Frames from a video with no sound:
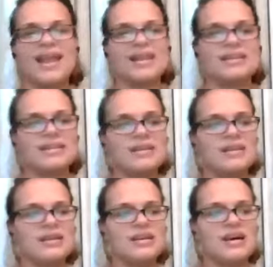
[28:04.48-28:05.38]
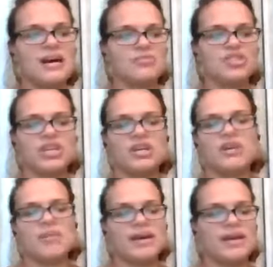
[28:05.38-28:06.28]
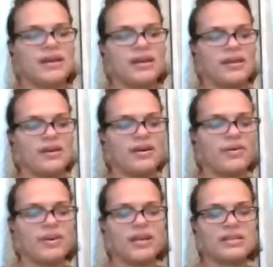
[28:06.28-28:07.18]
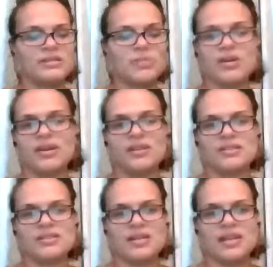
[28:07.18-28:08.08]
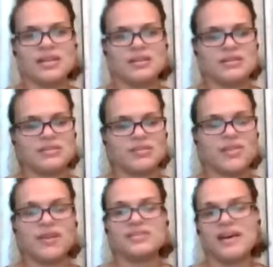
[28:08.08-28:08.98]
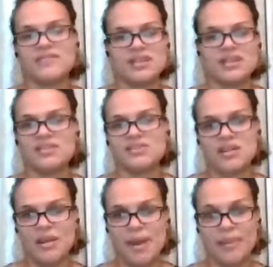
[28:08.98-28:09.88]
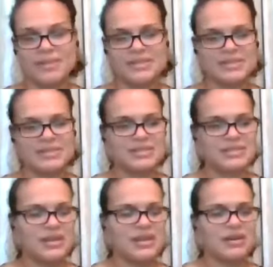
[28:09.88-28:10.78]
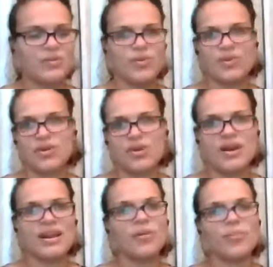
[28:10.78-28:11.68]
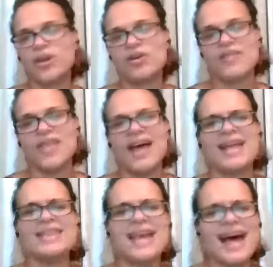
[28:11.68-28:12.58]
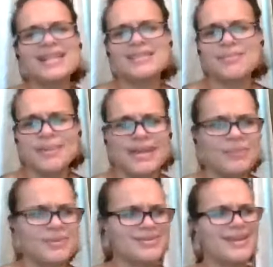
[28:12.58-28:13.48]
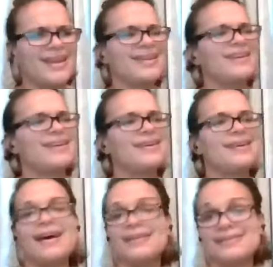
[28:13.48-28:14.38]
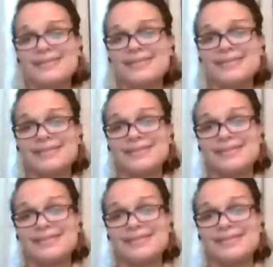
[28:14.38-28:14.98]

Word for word: and um, sharing my own experience and the things I've done in starting my business with her and helping her in that. And that to me was like, yes,